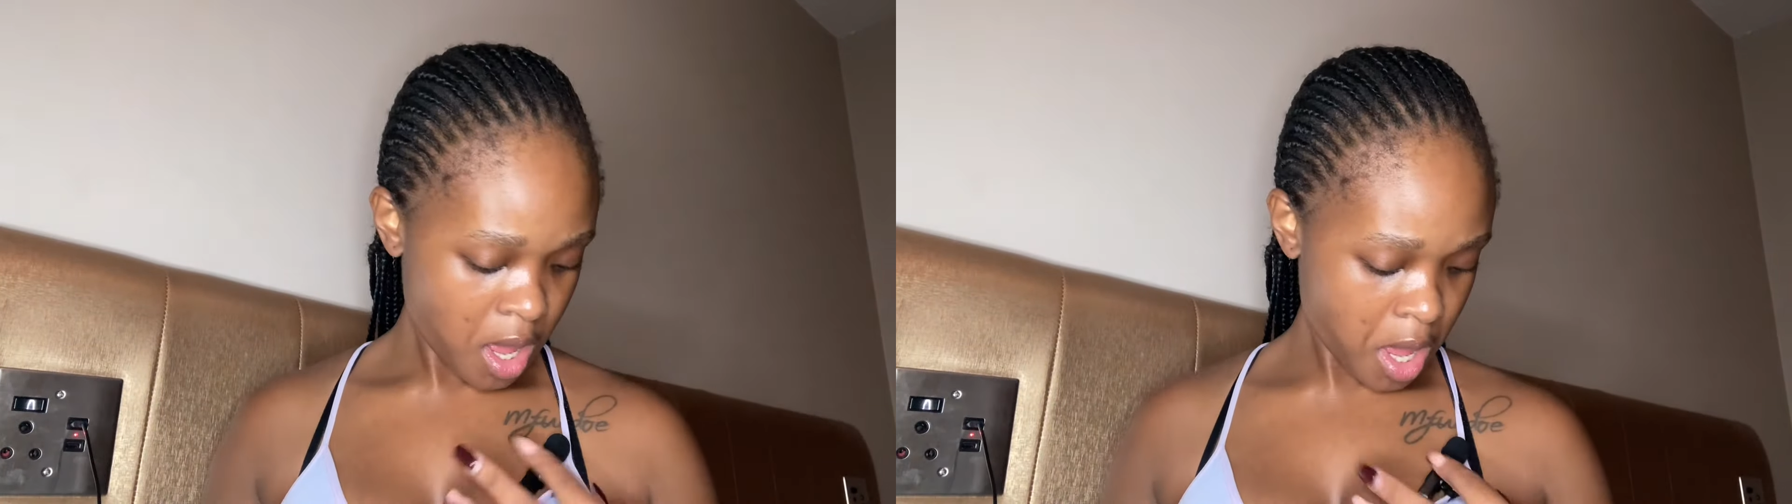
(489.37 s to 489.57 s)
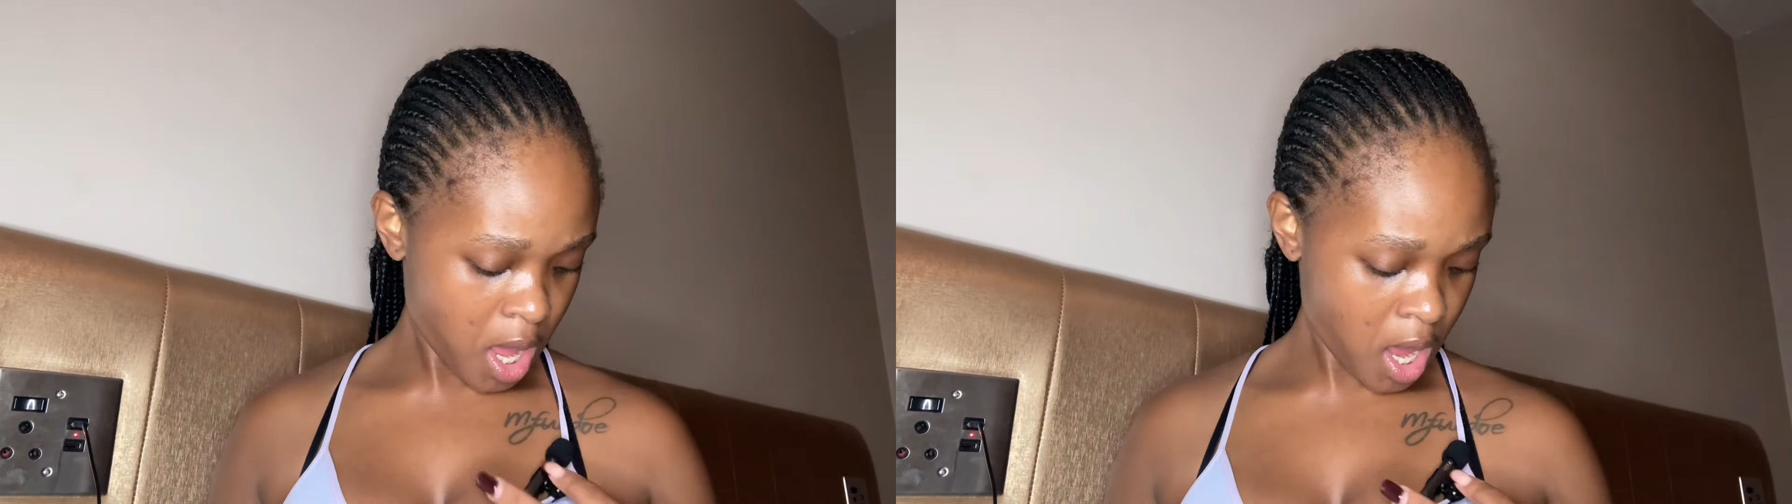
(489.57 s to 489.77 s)

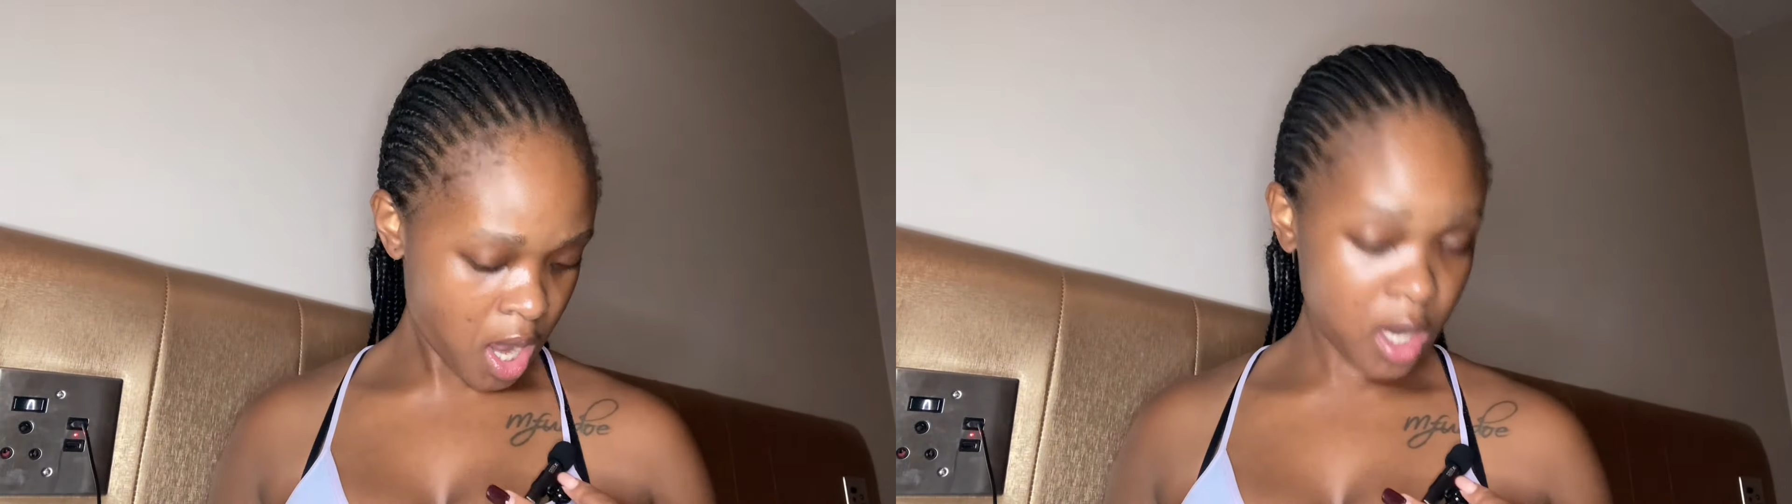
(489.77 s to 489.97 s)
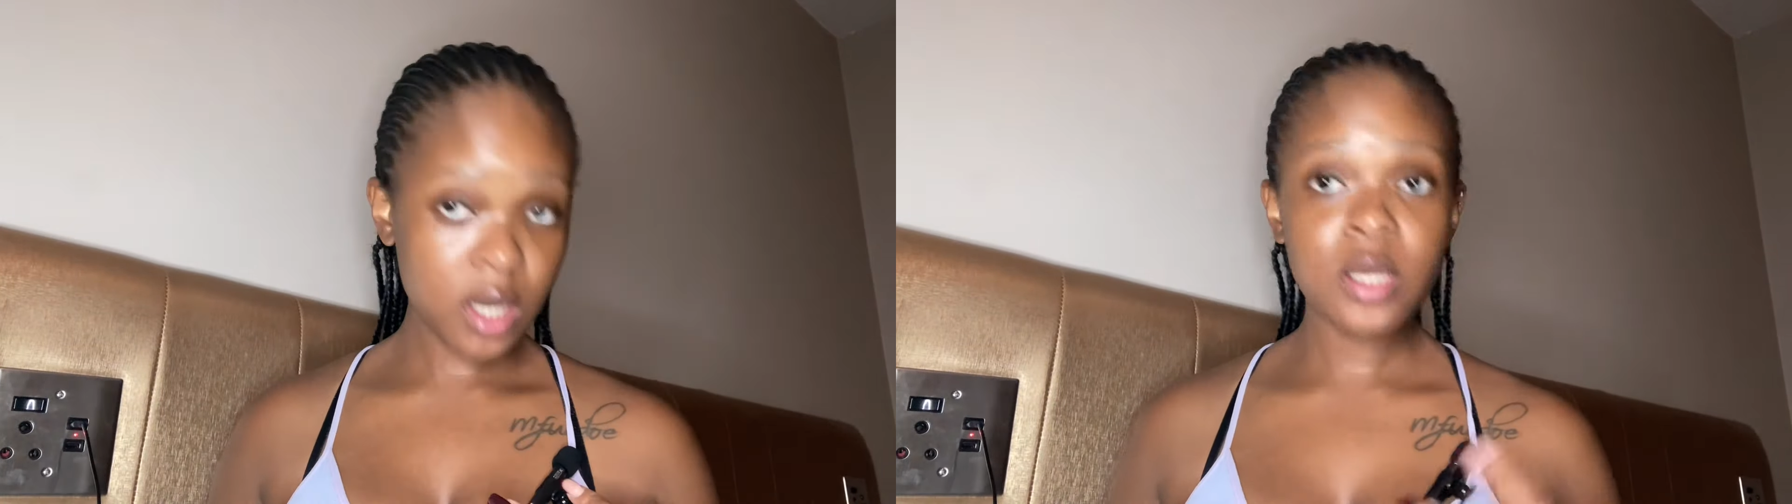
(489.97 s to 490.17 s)

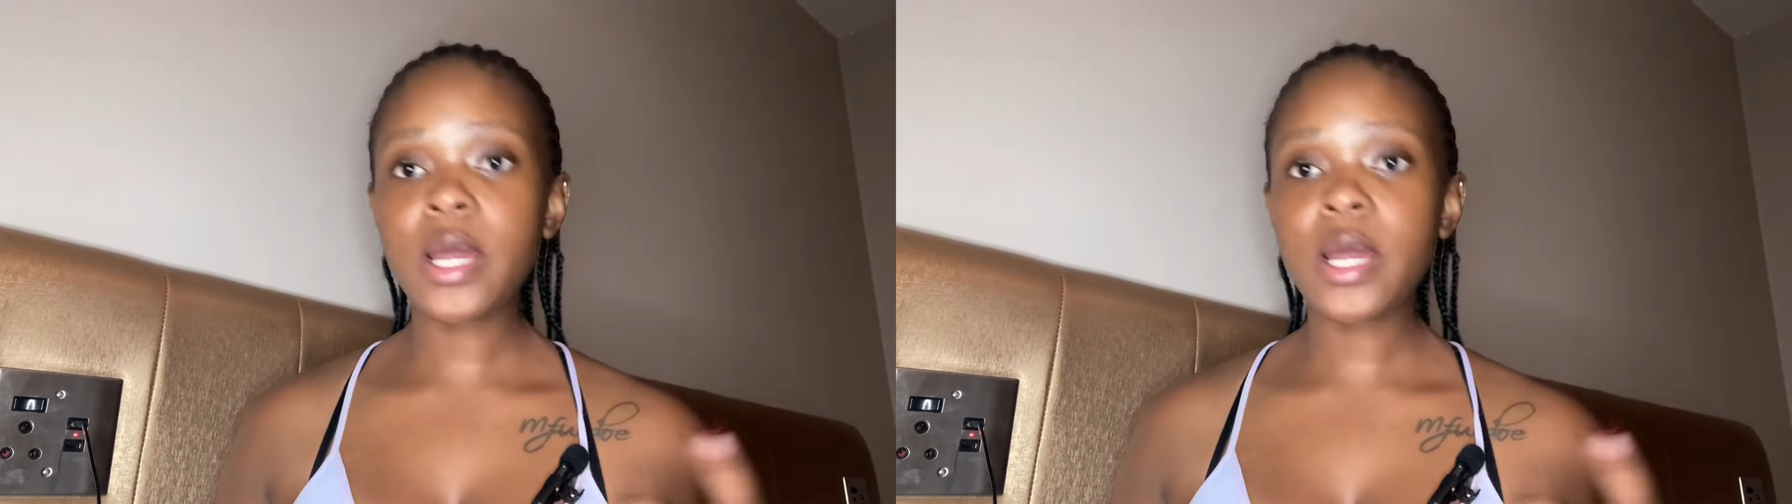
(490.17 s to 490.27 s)
and